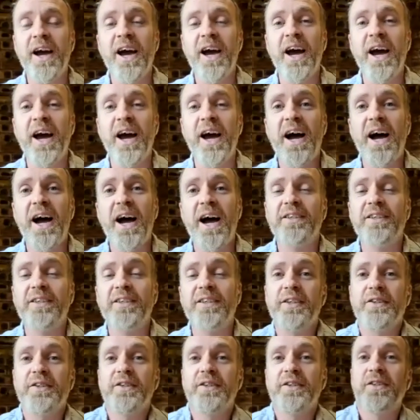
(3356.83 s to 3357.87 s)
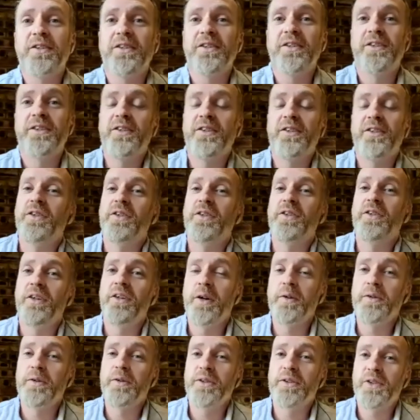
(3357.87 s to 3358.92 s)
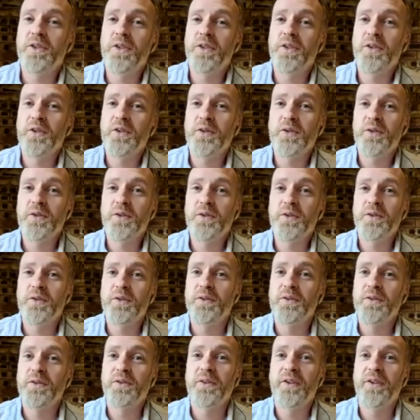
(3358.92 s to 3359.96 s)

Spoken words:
And it starts to allow us to